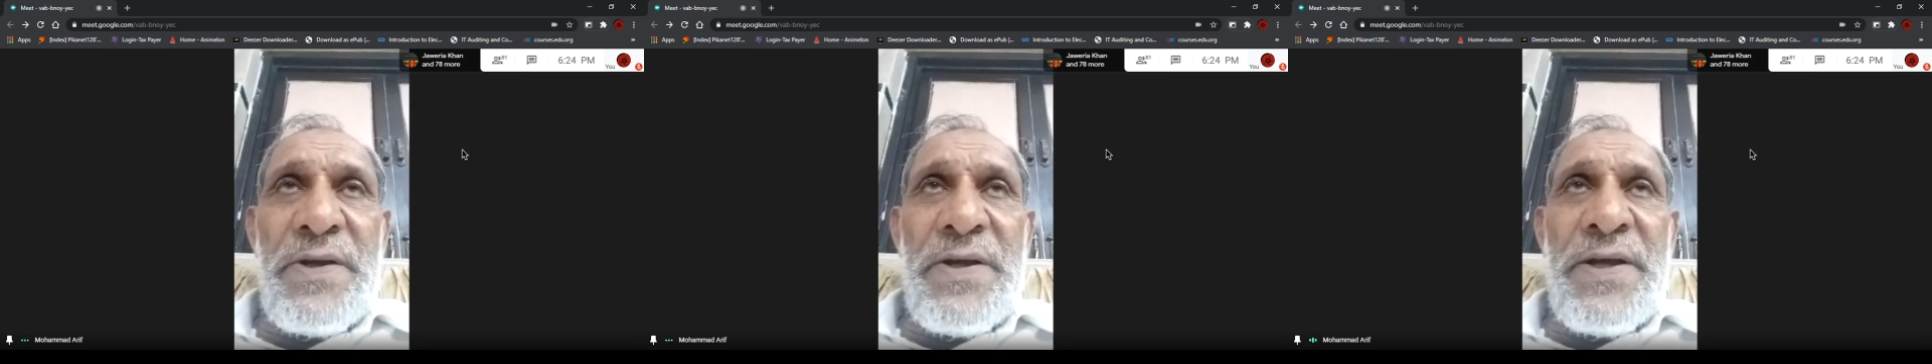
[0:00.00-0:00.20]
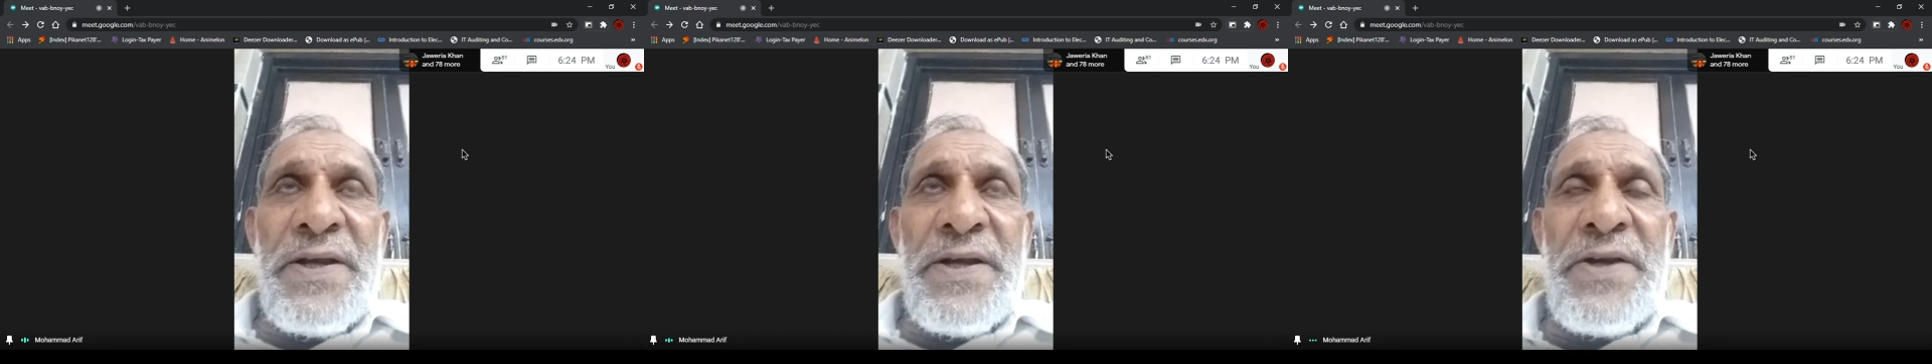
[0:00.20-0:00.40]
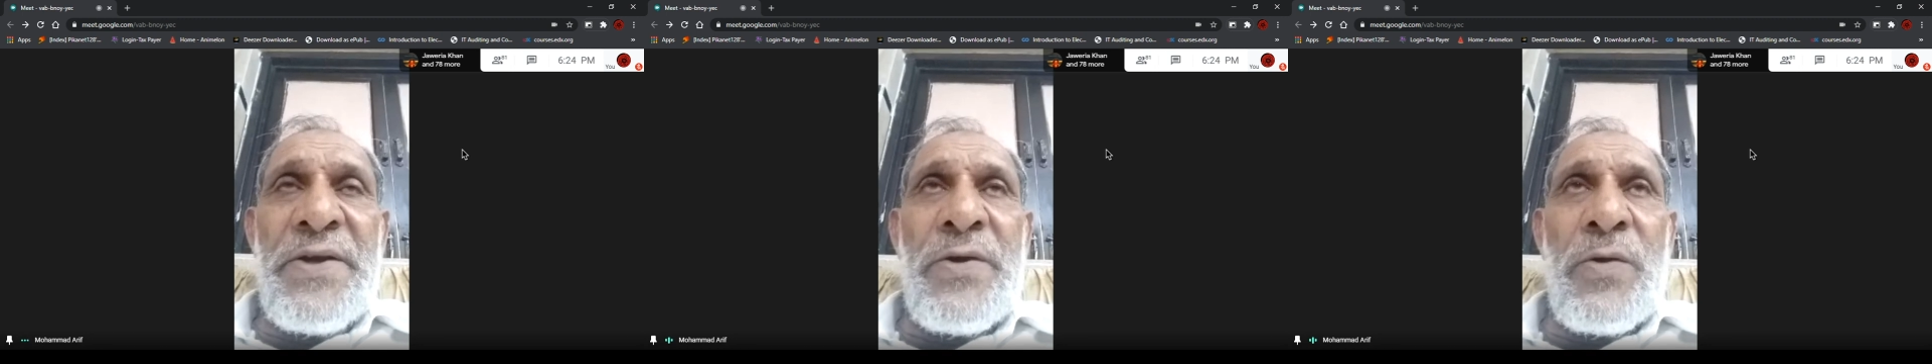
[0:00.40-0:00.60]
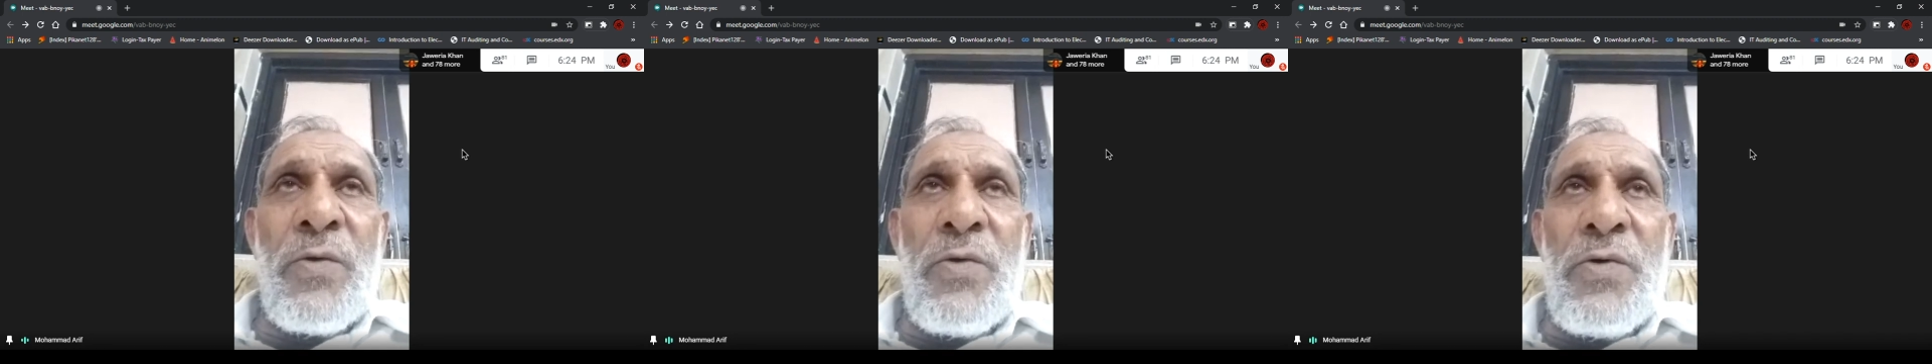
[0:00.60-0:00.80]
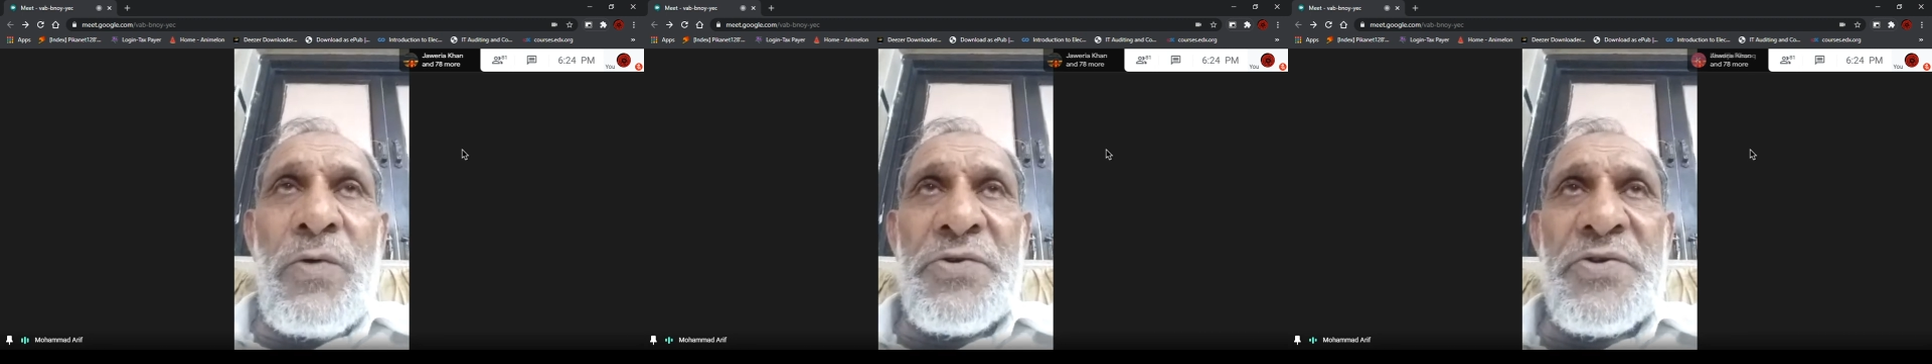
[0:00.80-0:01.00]

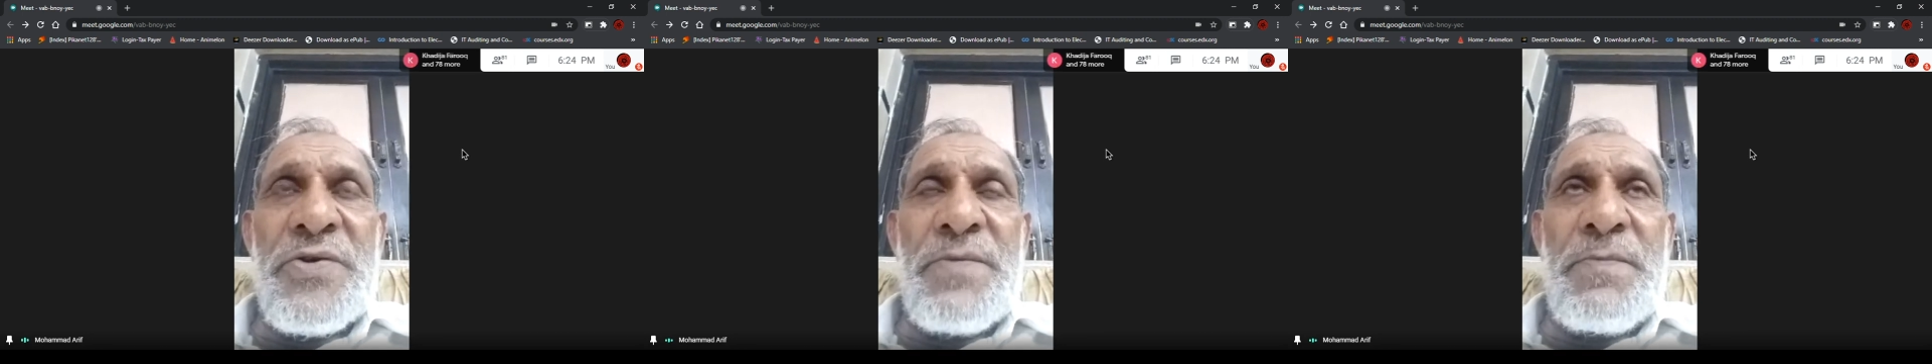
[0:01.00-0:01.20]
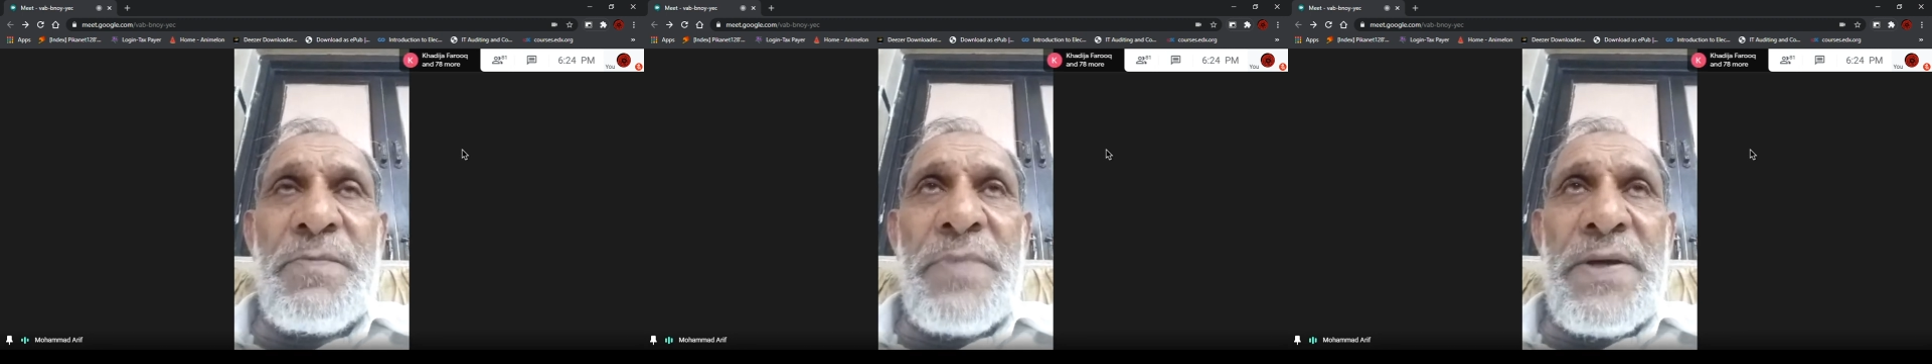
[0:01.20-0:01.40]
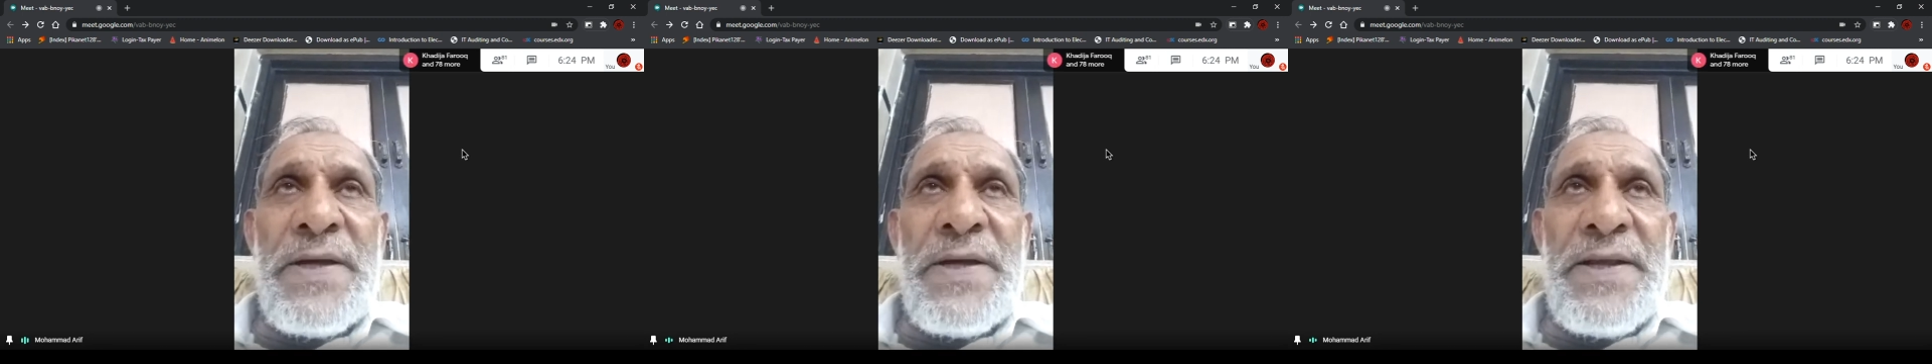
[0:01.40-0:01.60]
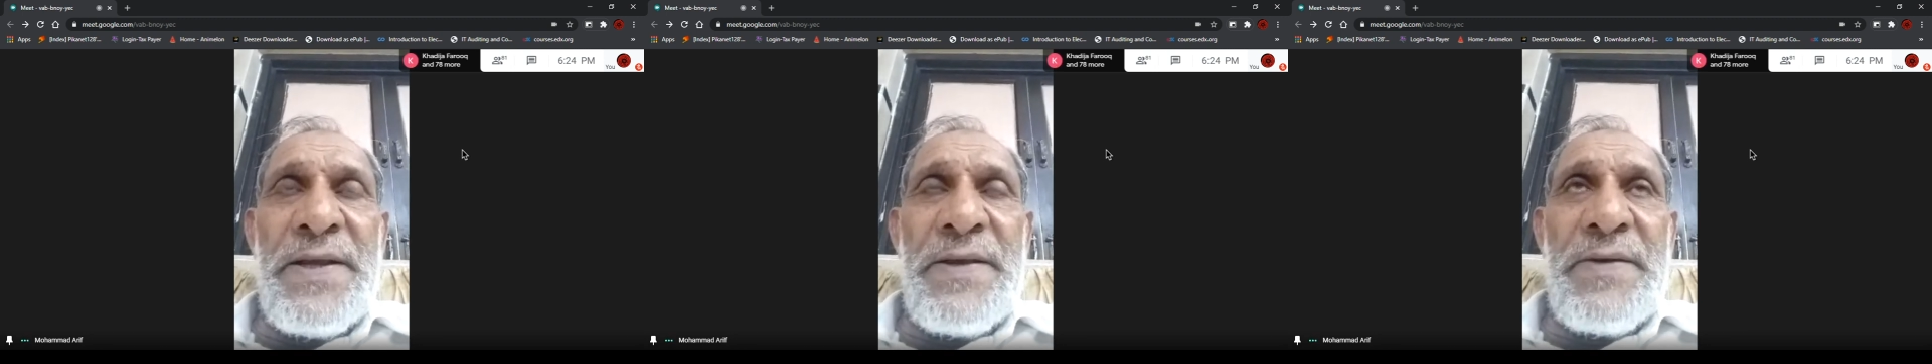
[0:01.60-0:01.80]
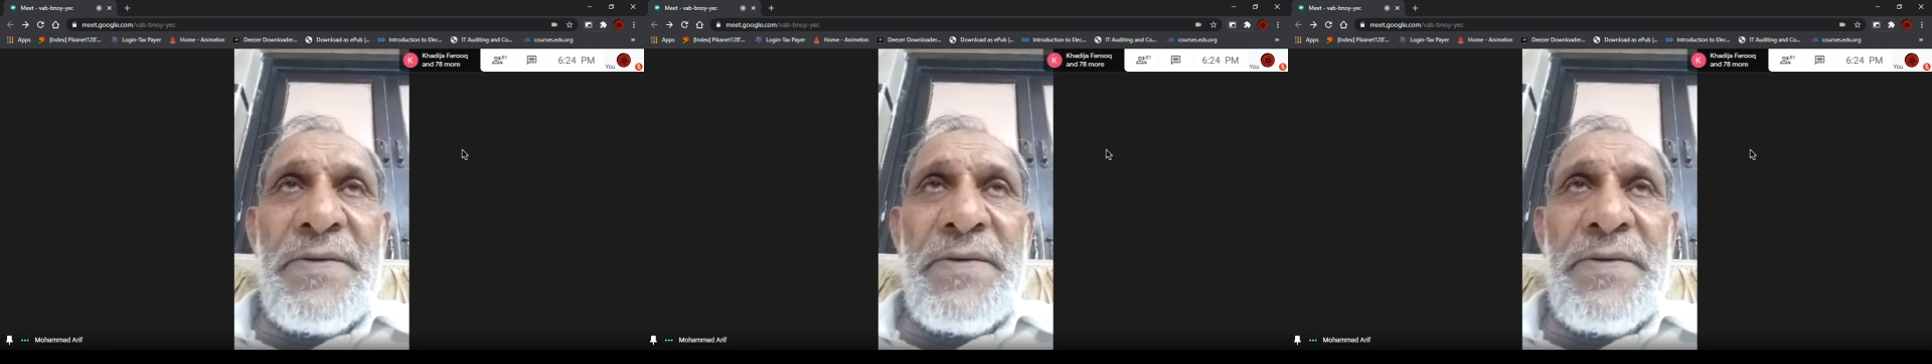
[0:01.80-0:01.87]
encroached by